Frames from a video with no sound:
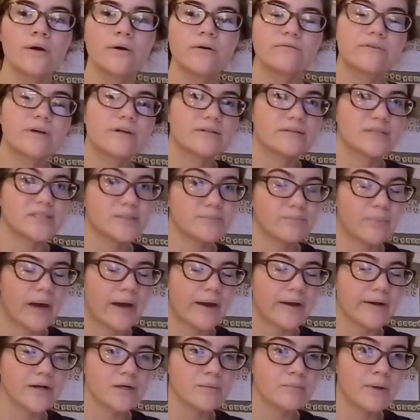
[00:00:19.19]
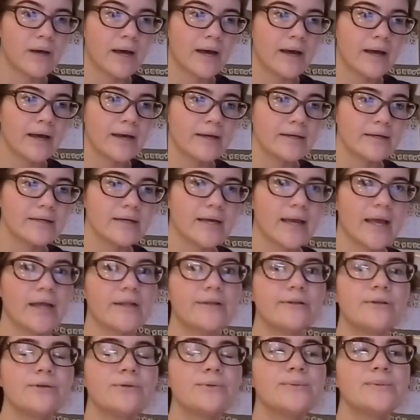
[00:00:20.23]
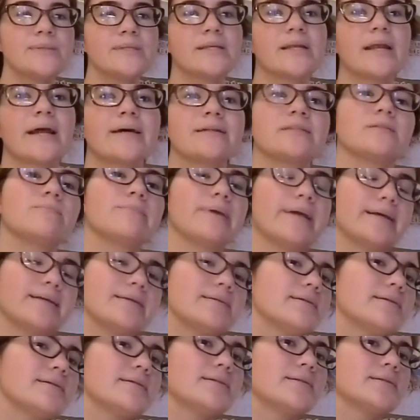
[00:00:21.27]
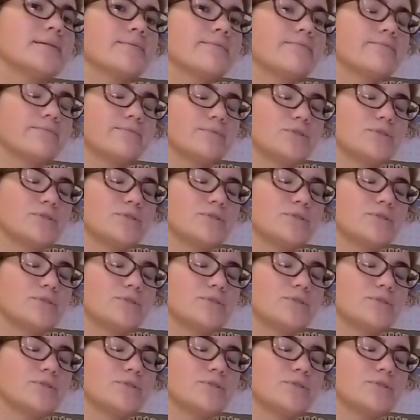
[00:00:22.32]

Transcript: felt inspired by and use it as a basis